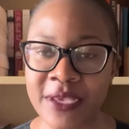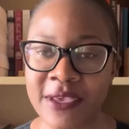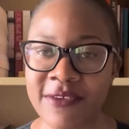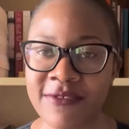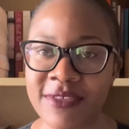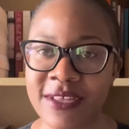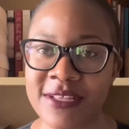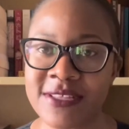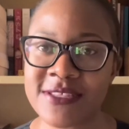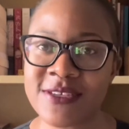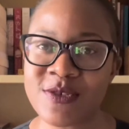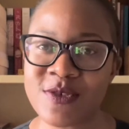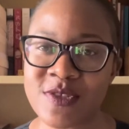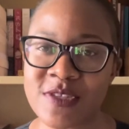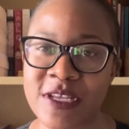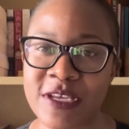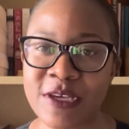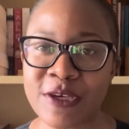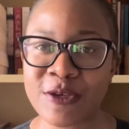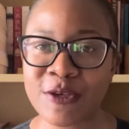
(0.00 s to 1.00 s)
If that sounds
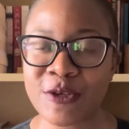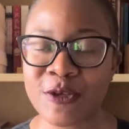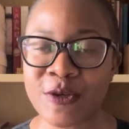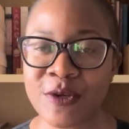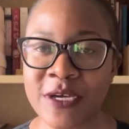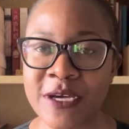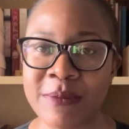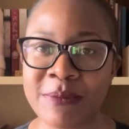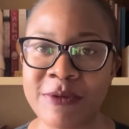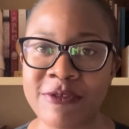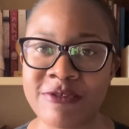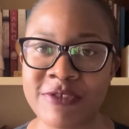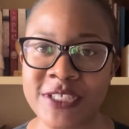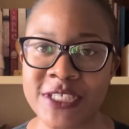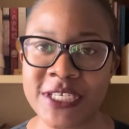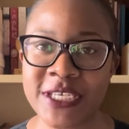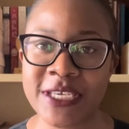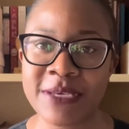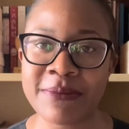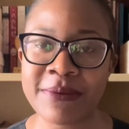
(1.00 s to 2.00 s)
like your cup of
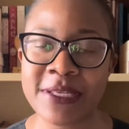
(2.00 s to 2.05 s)
tea,